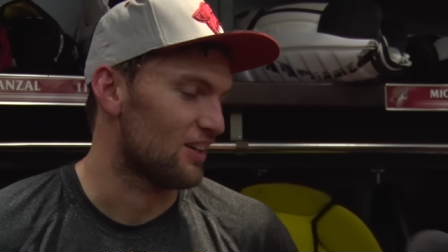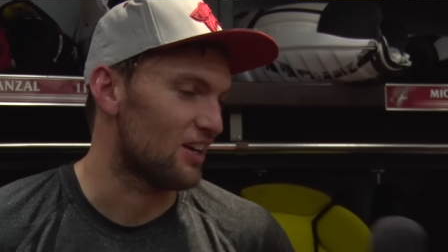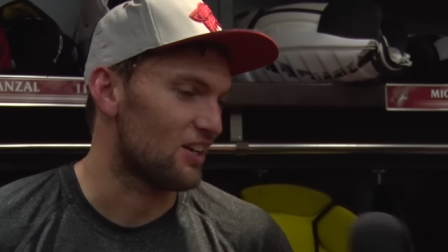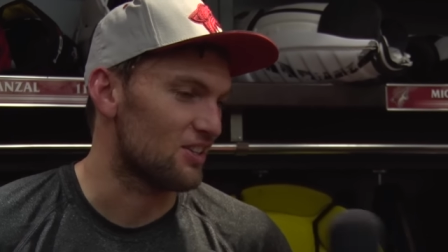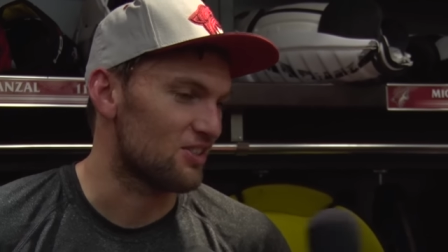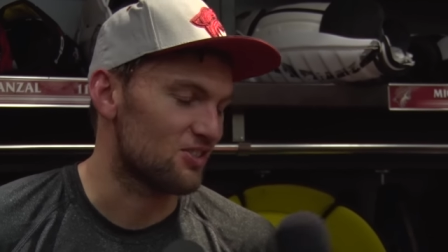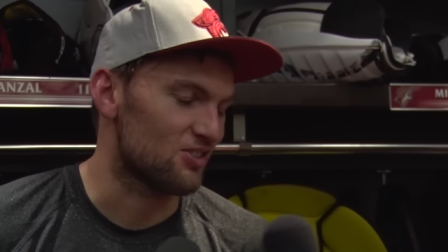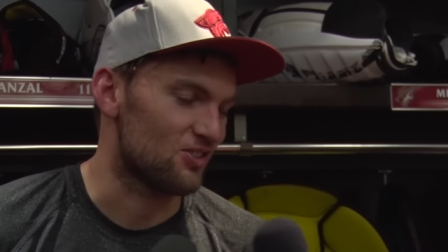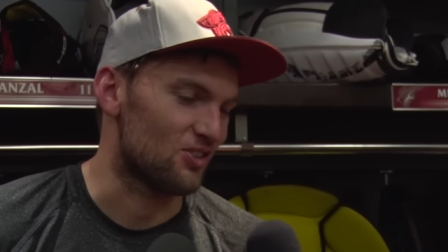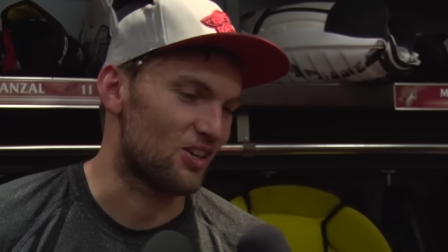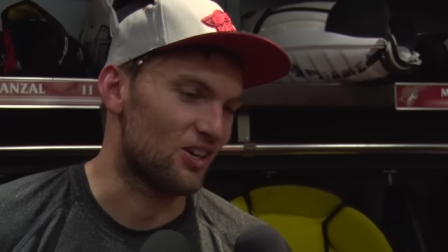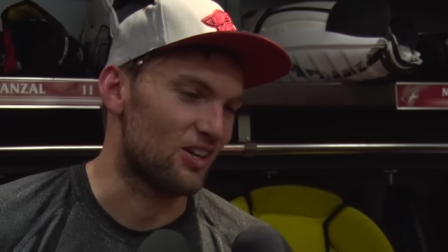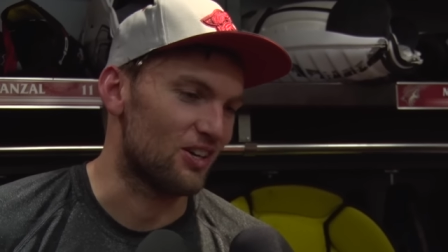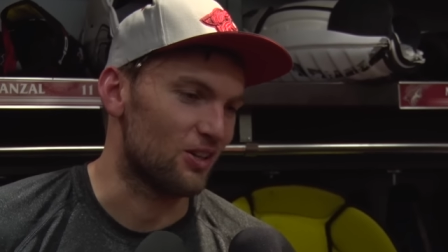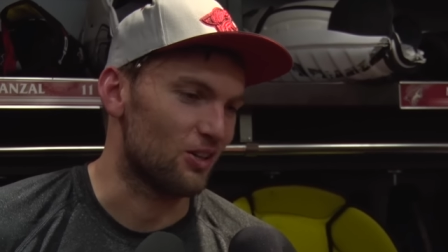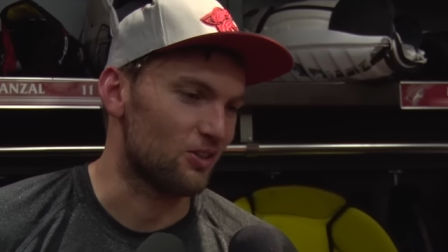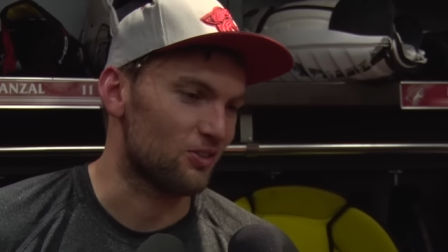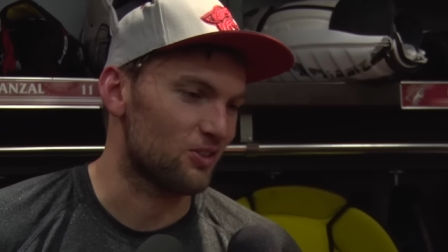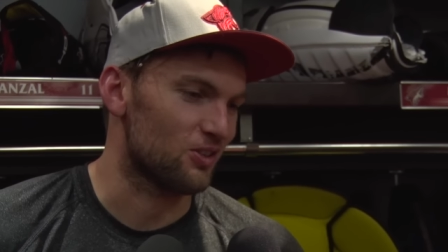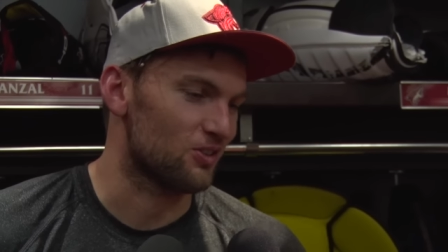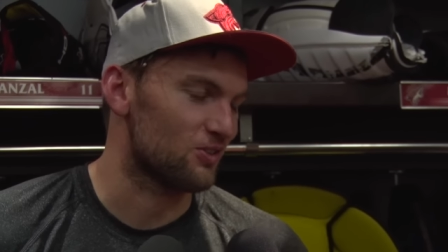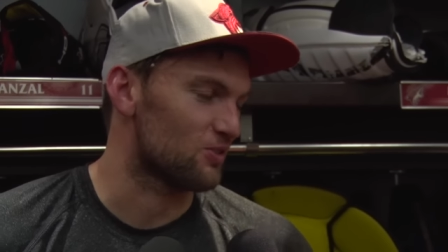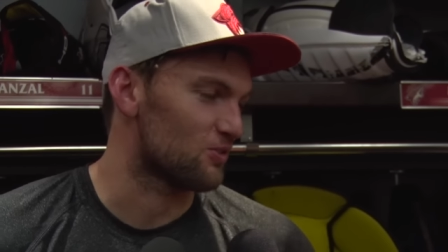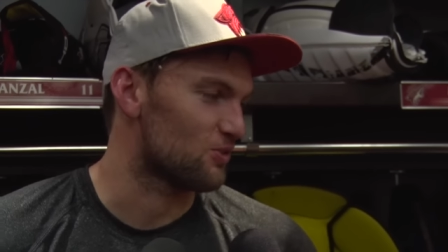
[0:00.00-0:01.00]
It's all right. I'll
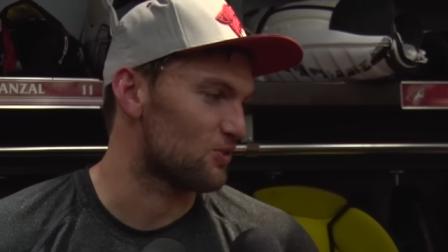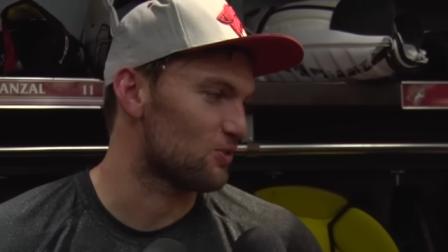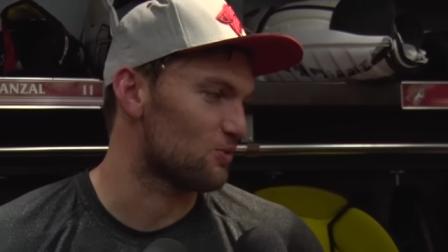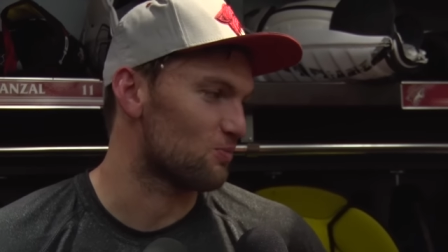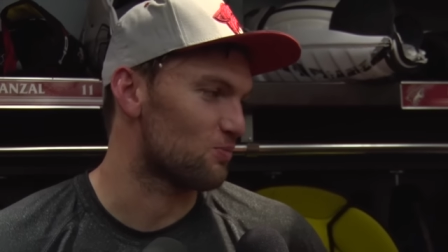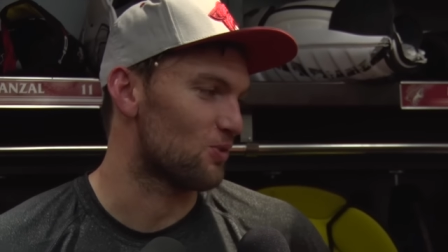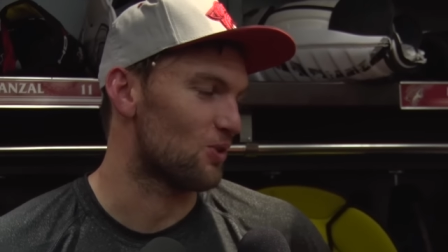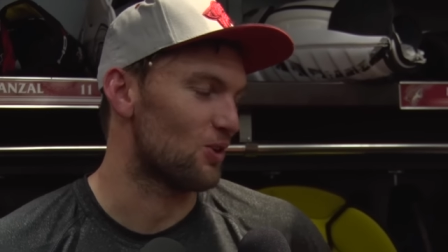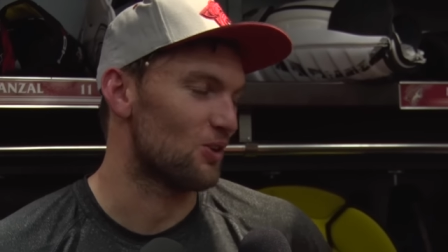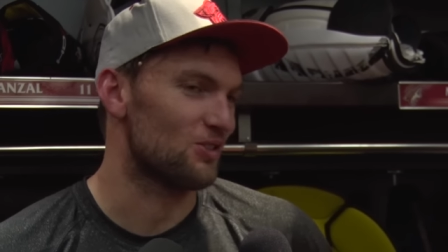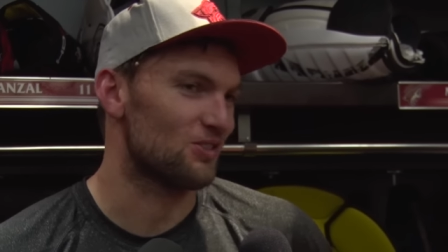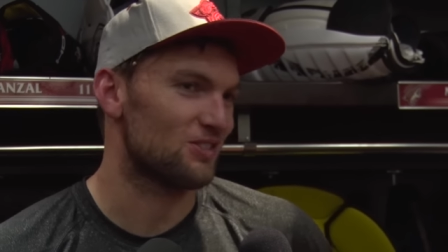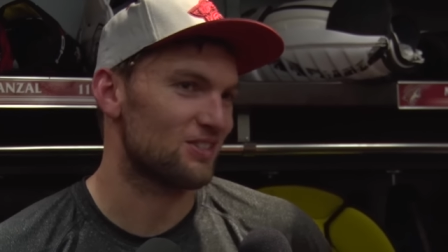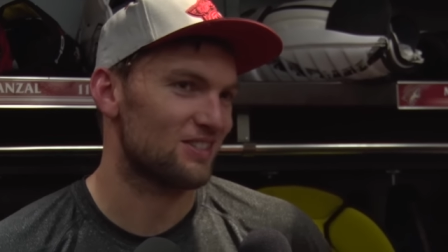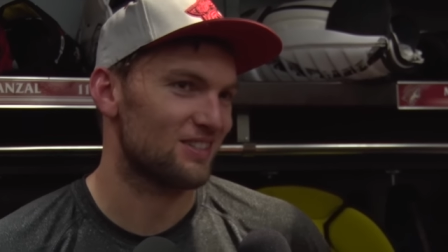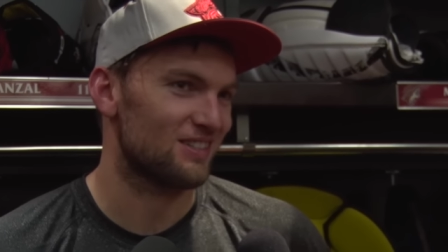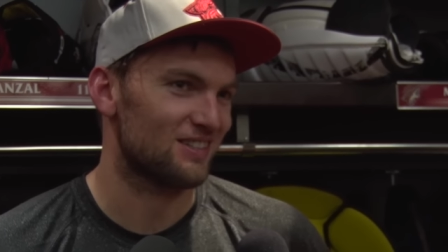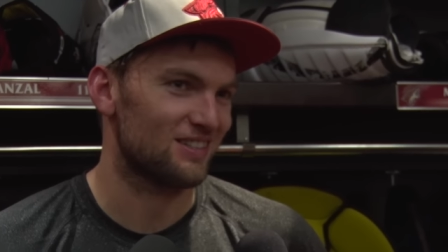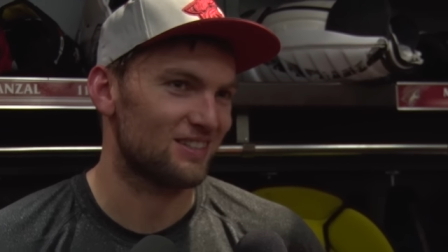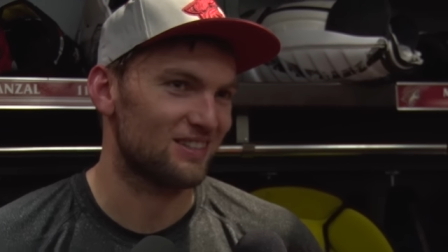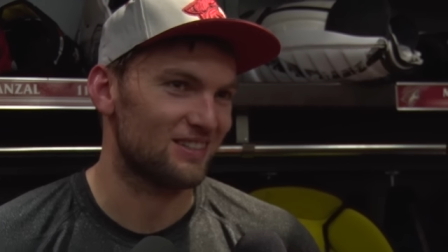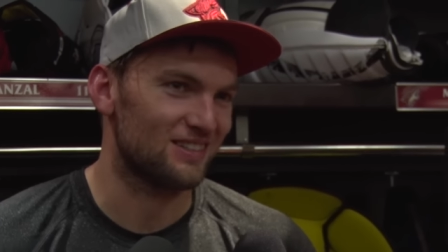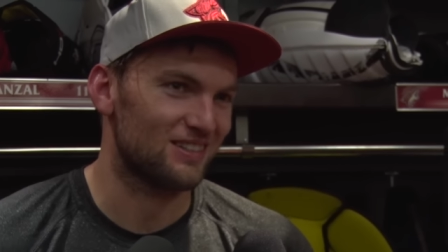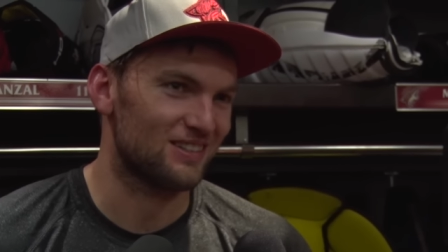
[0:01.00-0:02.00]
take the 2 points
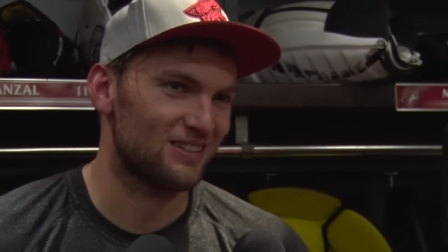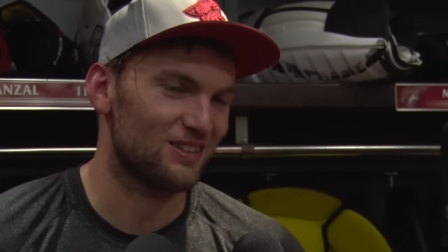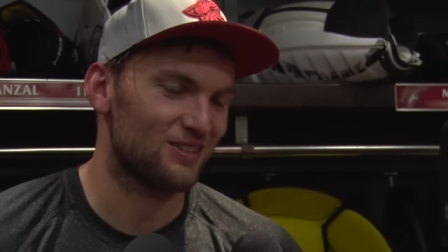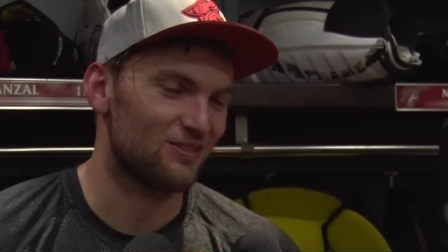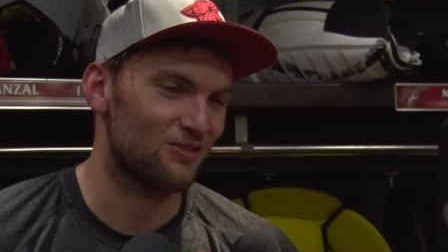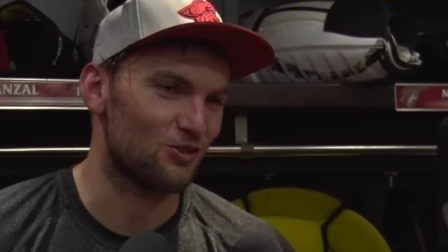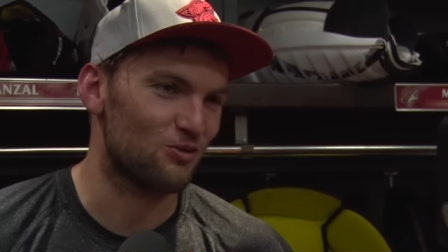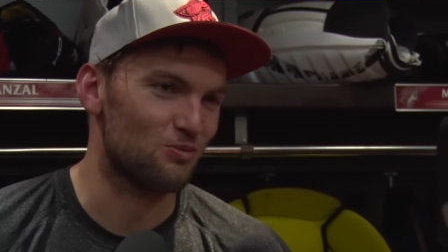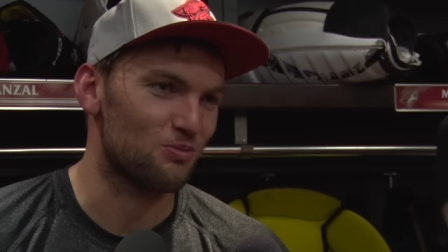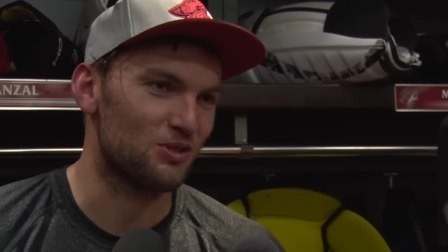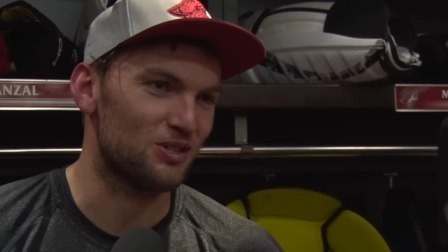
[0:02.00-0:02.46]
for